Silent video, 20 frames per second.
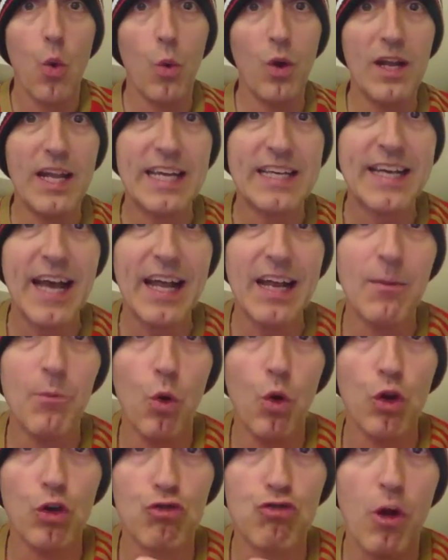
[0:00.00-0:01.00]
Will Lee
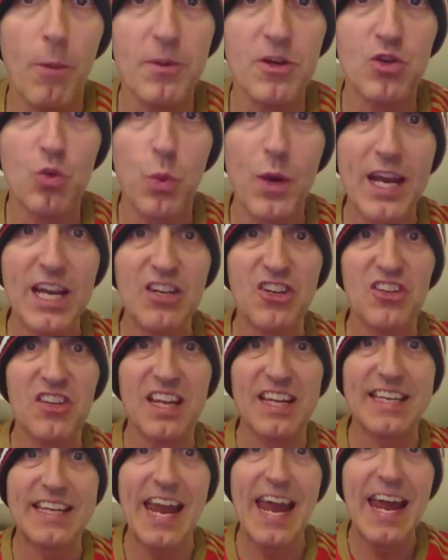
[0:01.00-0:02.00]
Cattermole drop his wages
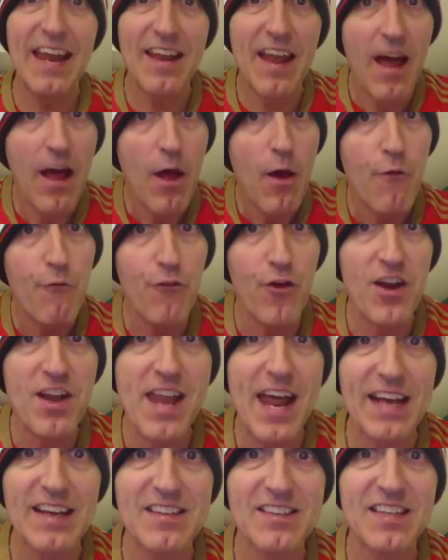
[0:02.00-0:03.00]
again for
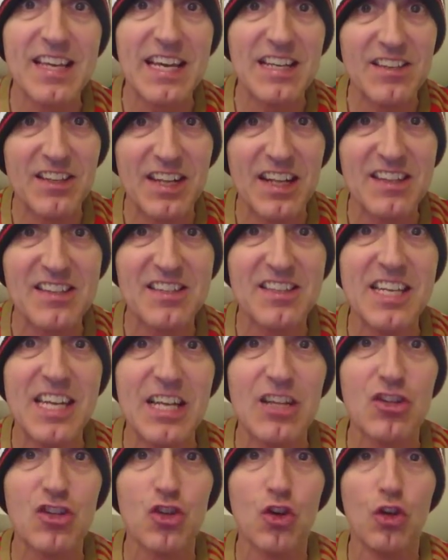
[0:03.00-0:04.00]
next season at
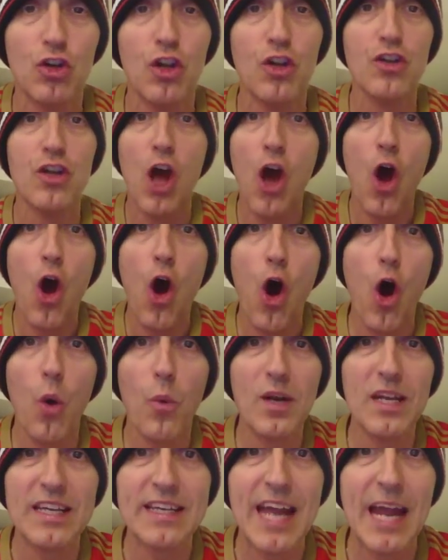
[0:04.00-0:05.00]
Sunderland, or
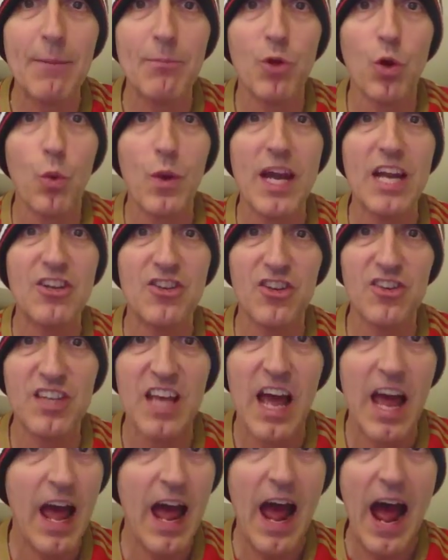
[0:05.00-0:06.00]
will he keep the
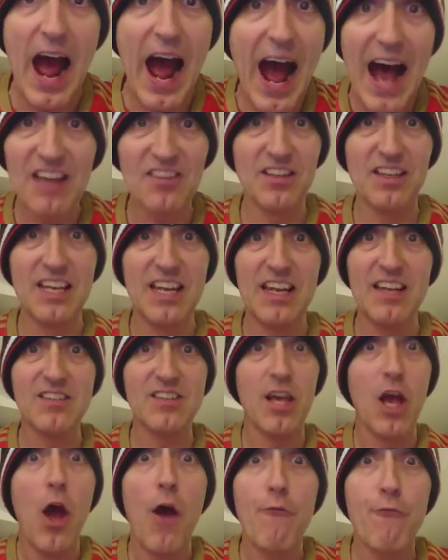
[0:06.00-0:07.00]
wages as it
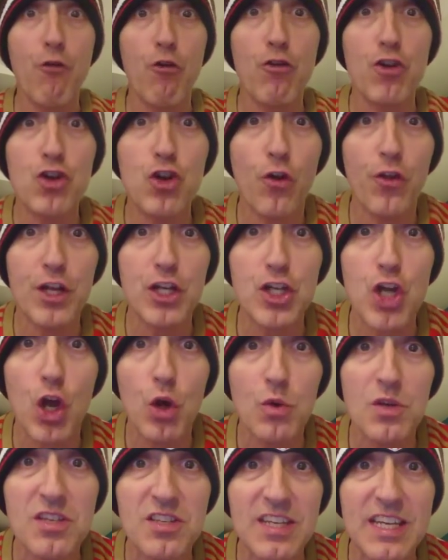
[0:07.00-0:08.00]
is for another
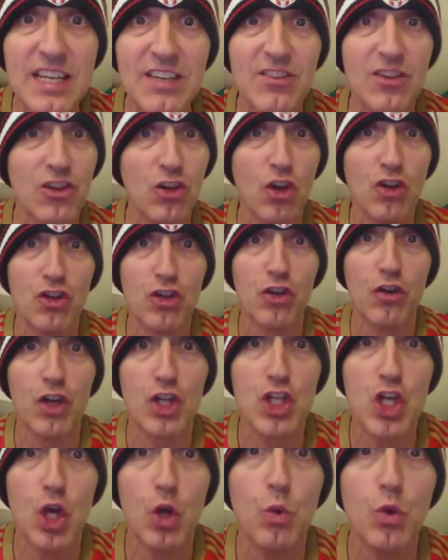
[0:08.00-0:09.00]
2 seasons because he's got
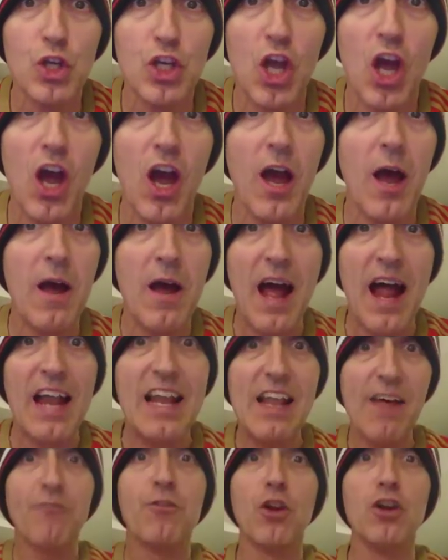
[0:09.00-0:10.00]
a 2-year
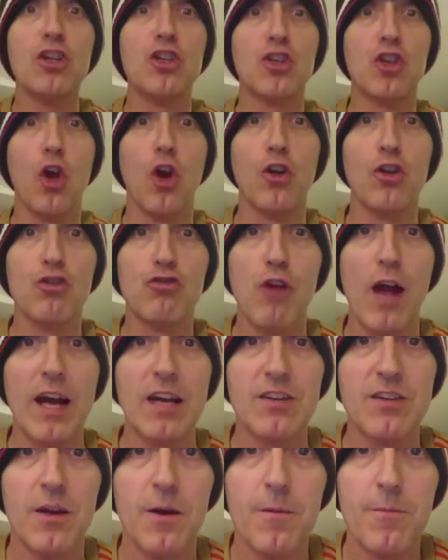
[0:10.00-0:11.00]
left on his
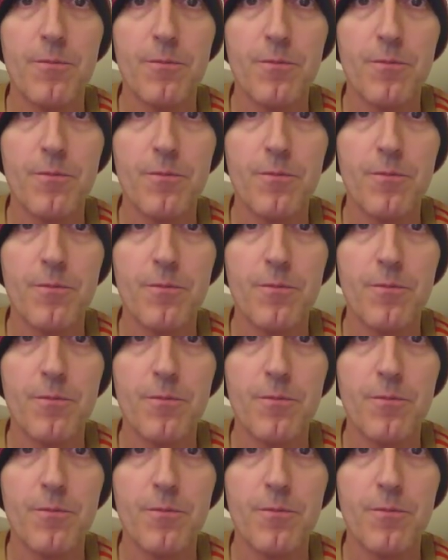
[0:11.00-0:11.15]
contract?